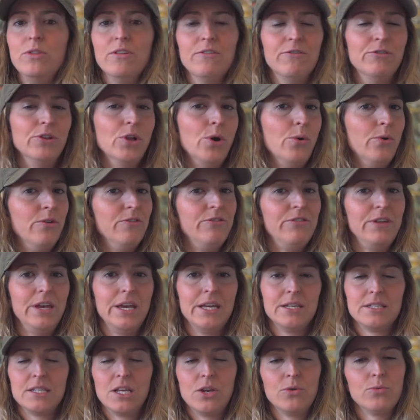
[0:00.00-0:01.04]
in the flow of
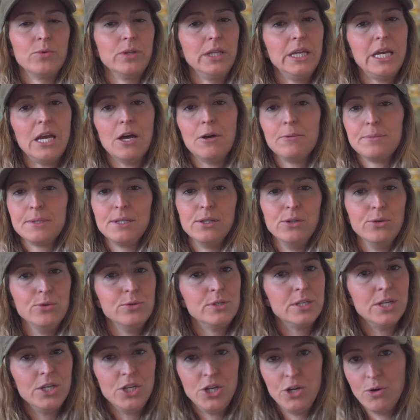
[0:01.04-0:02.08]
things and really helps
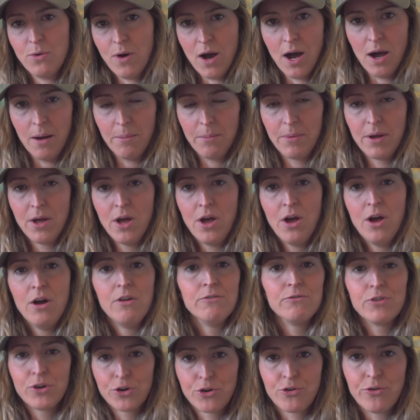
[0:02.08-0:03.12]
loosen you up
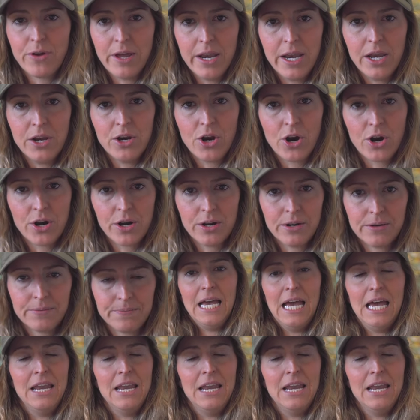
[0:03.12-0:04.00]
for creating art.